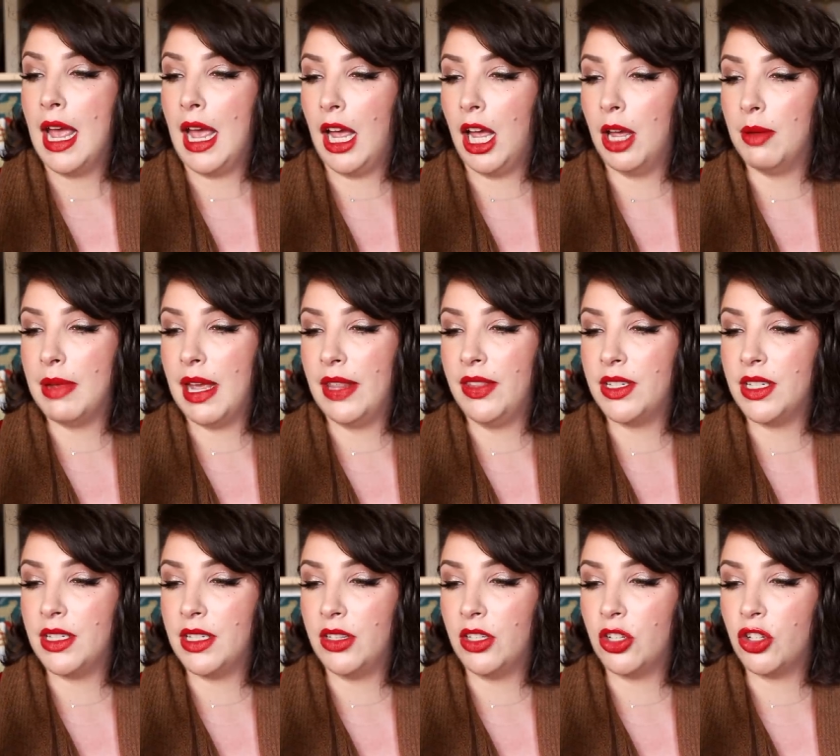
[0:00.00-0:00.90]
And
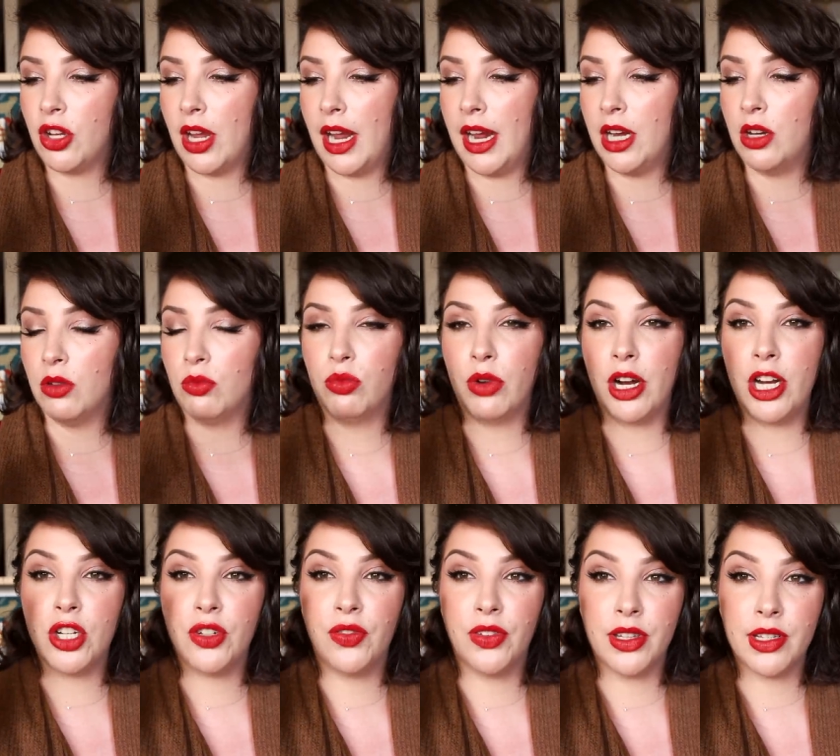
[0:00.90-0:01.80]
this is in the shade
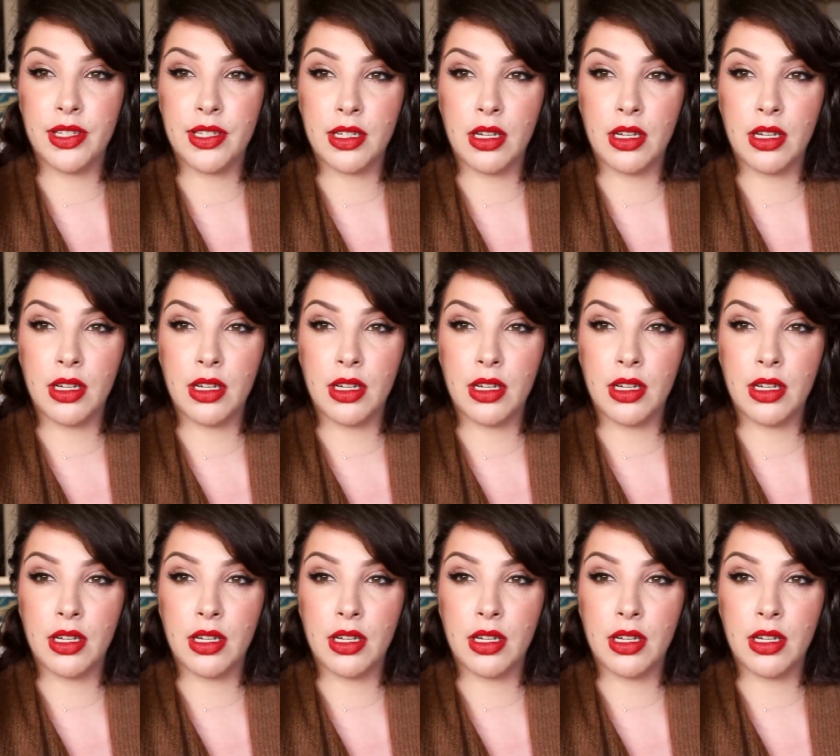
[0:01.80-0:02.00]
Reach for the